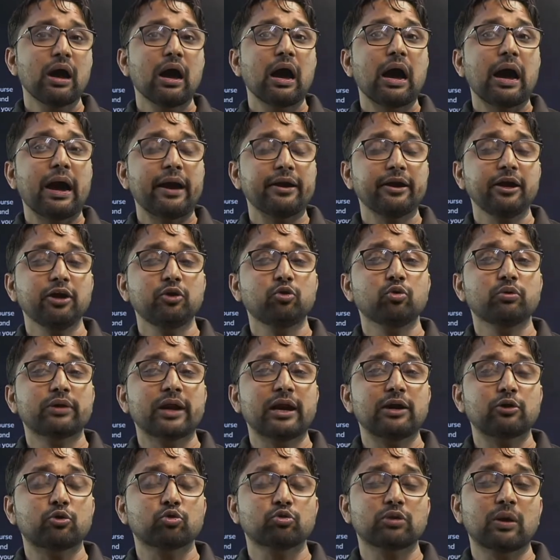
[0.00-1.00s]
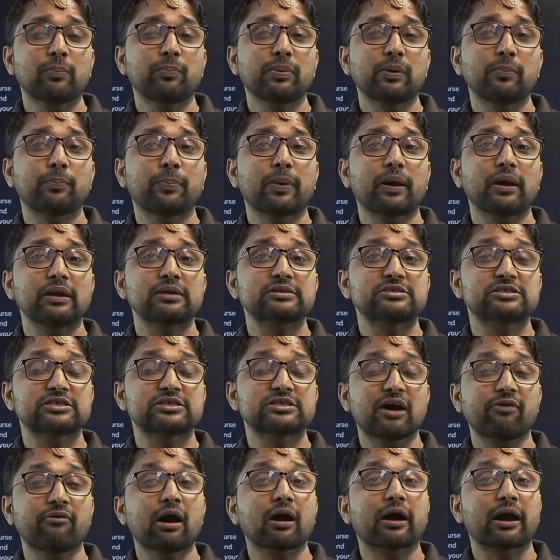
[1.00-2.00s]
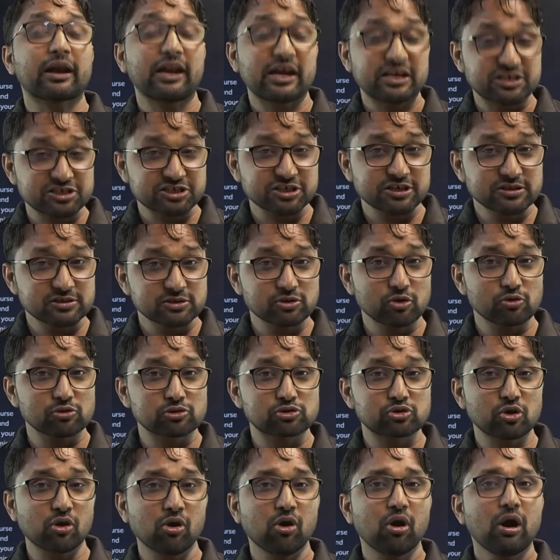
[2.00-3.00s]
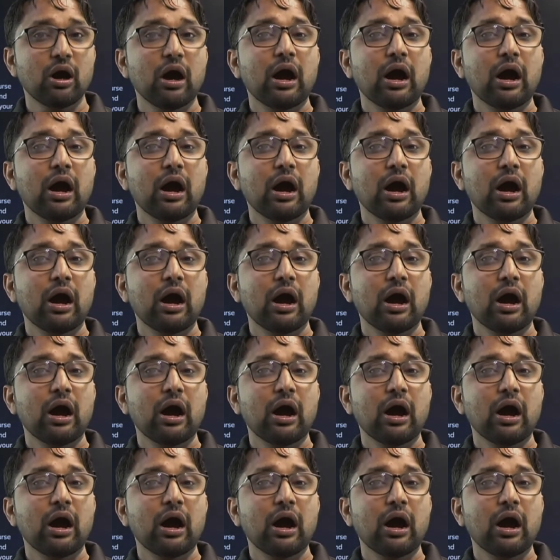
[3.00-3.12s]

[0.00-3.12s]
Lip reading: I need to tell to the people Java collections also.